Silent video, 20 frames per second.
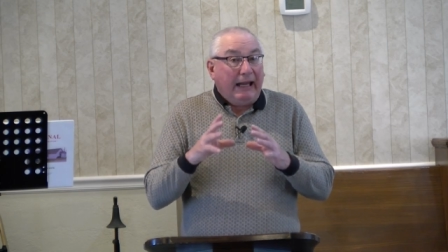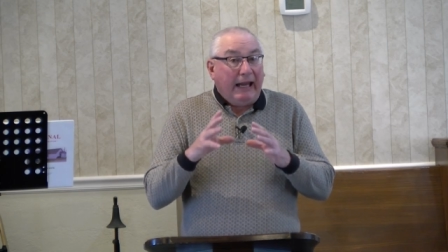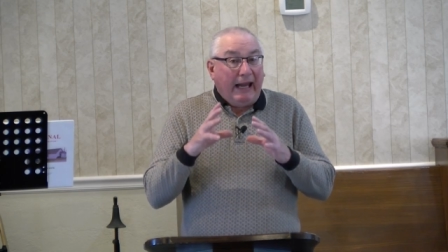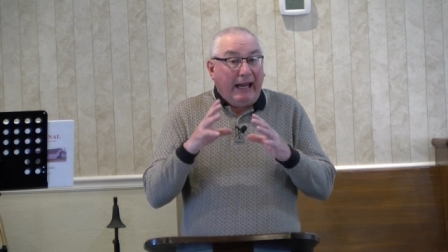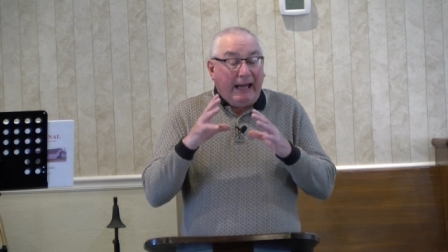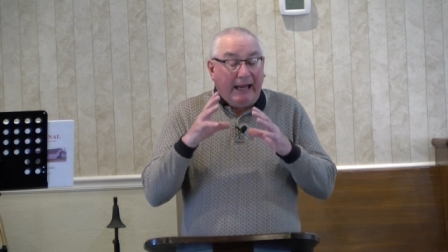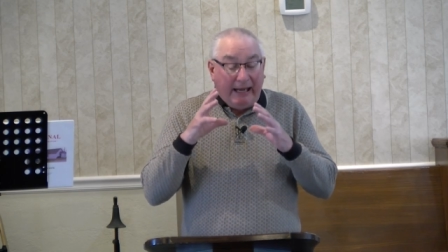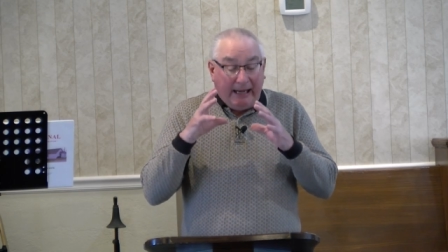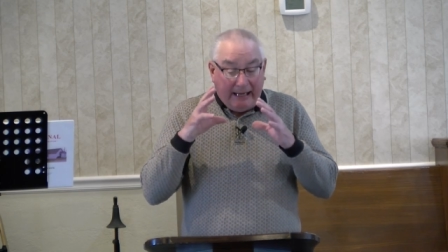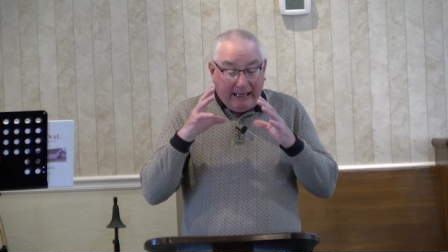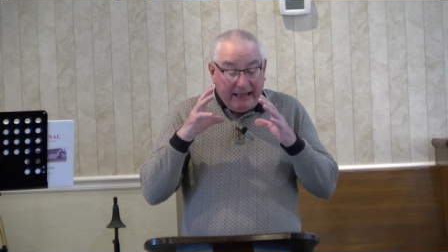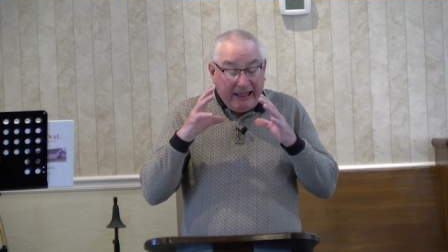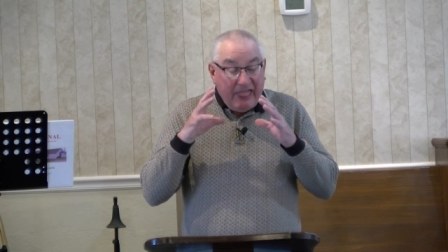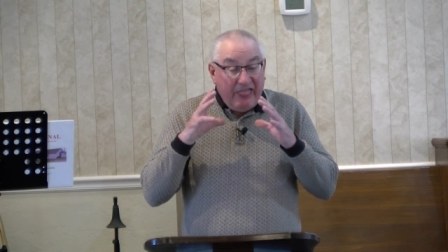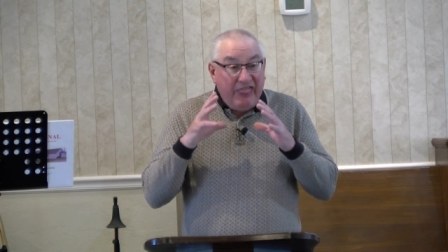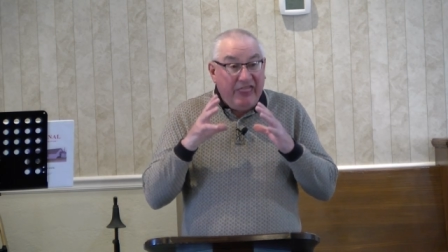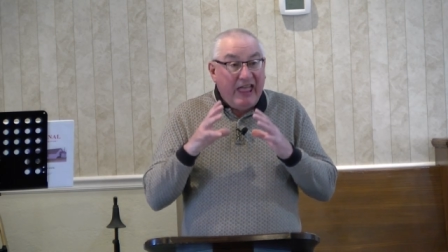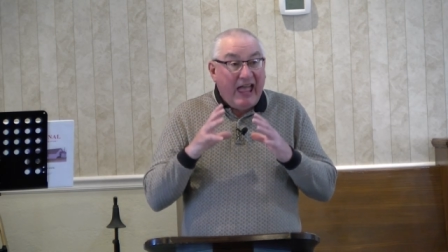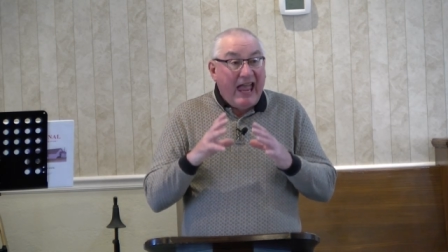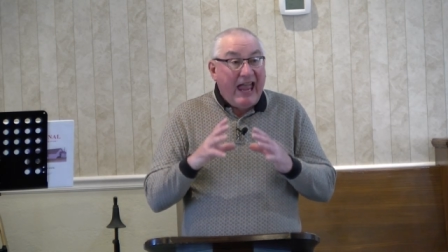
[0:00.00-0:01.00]
and
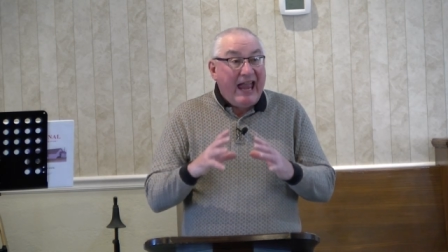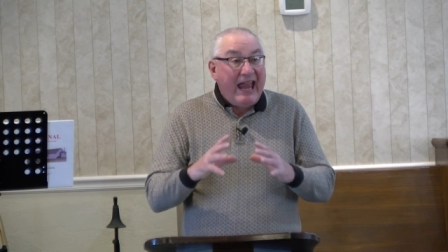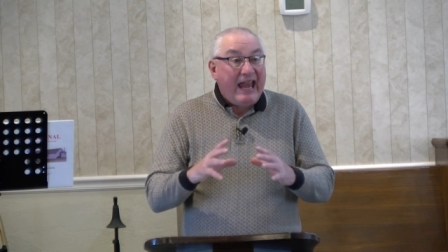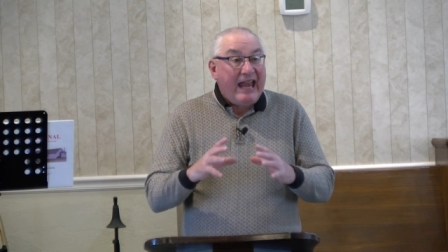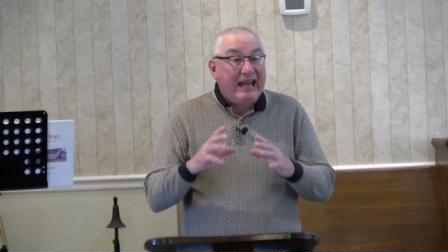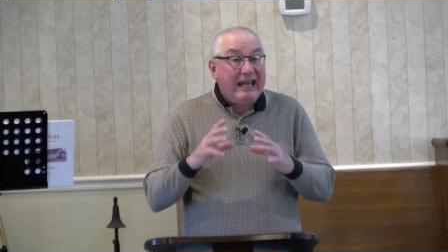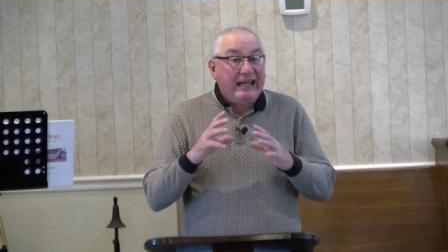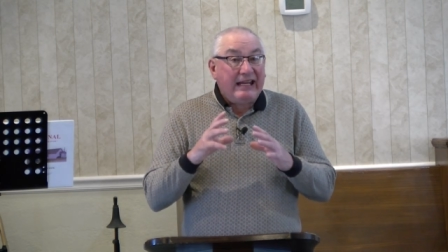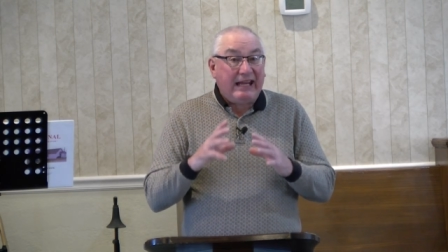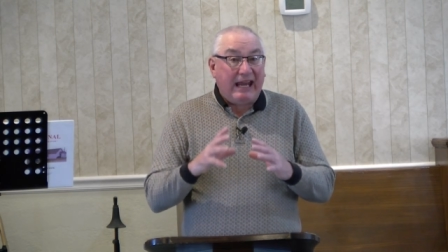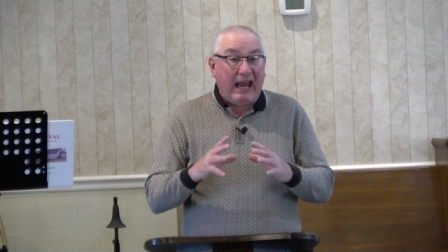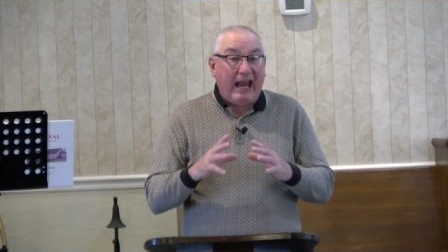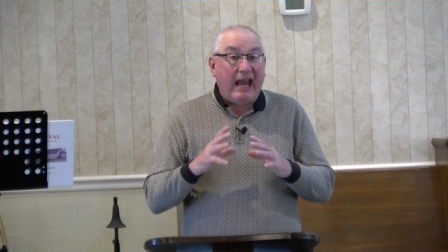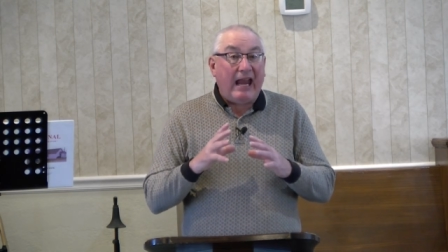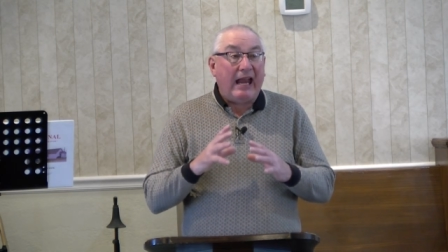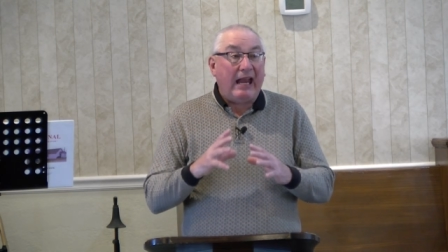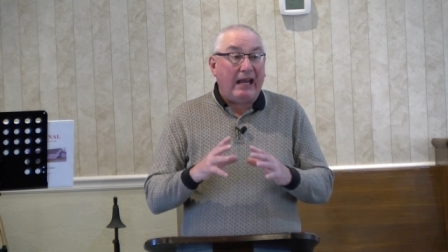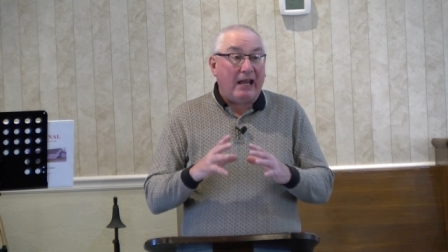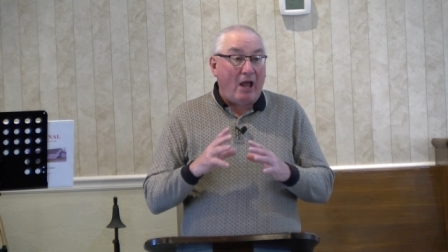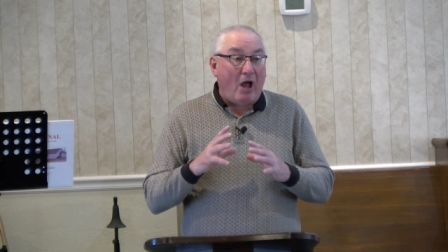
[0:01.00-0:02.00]
they
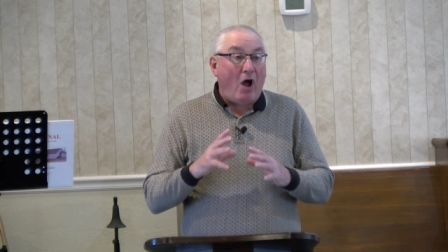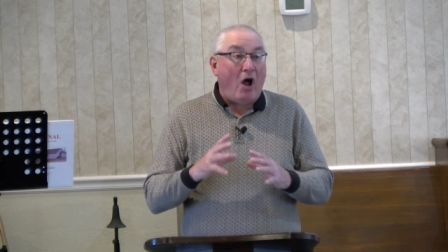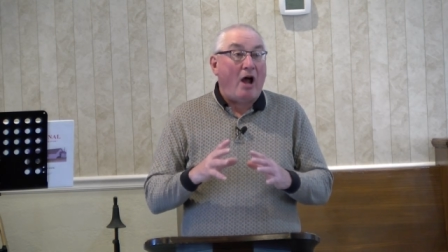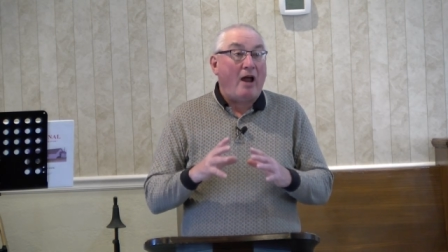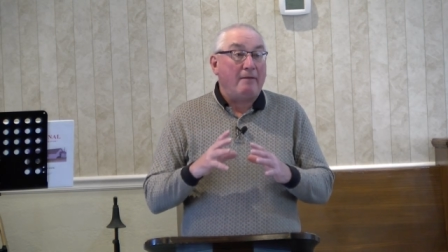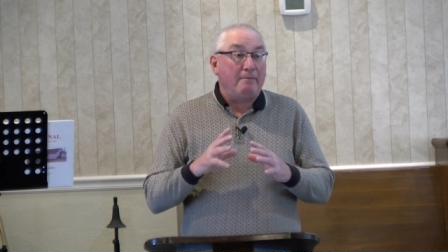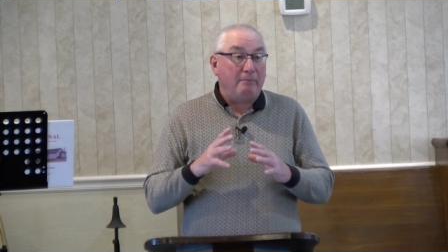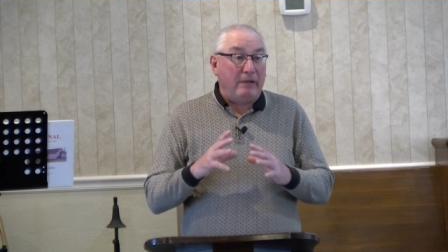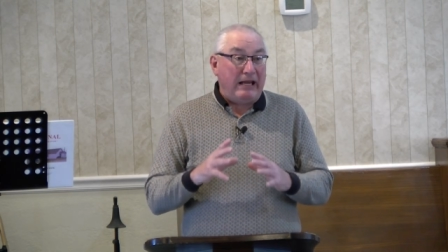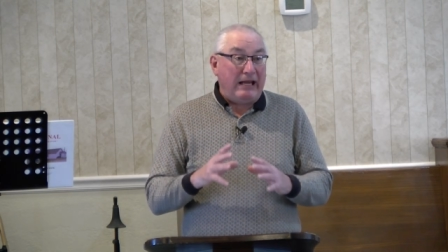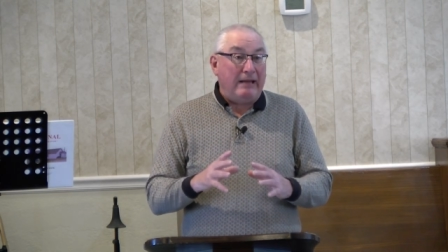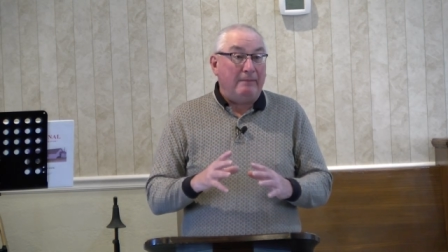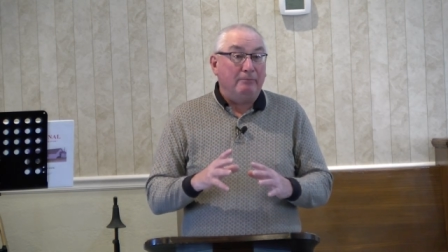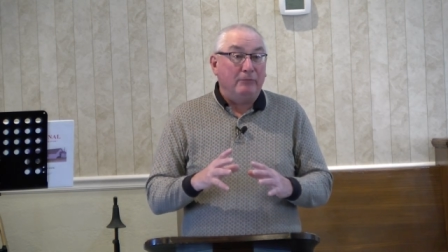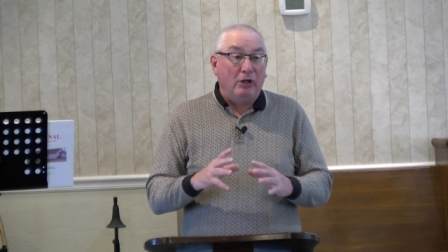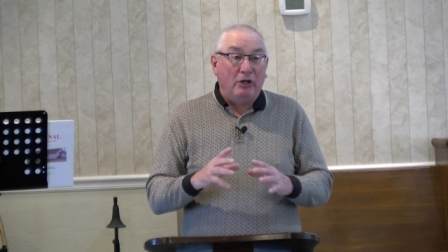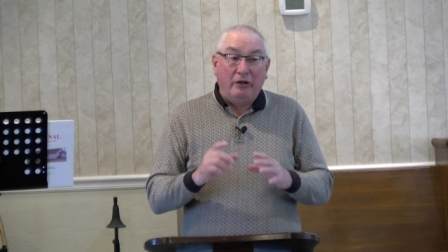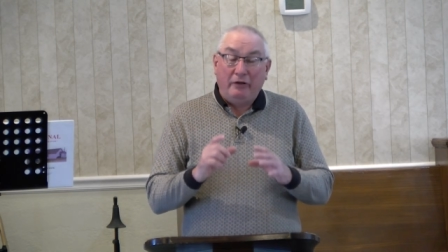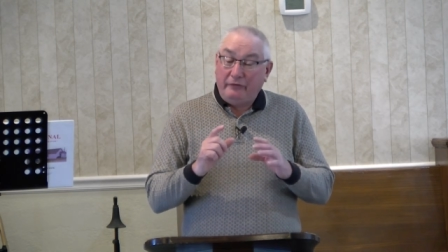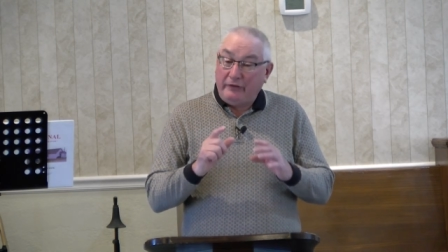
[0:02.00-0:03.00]
cannot be
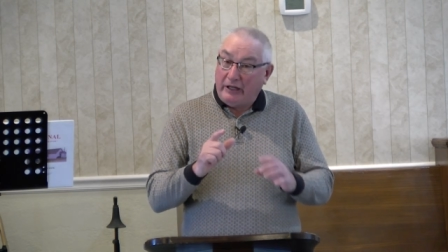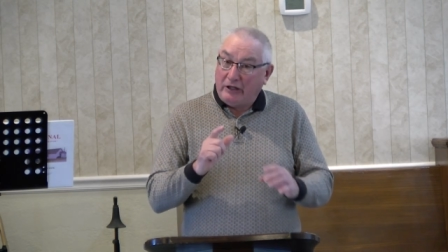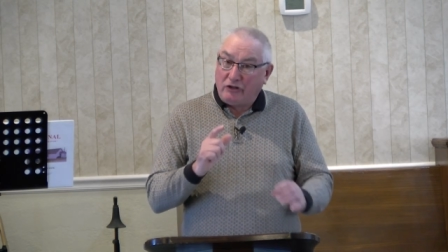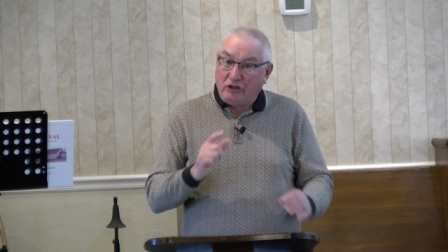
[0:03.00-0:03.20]
moved.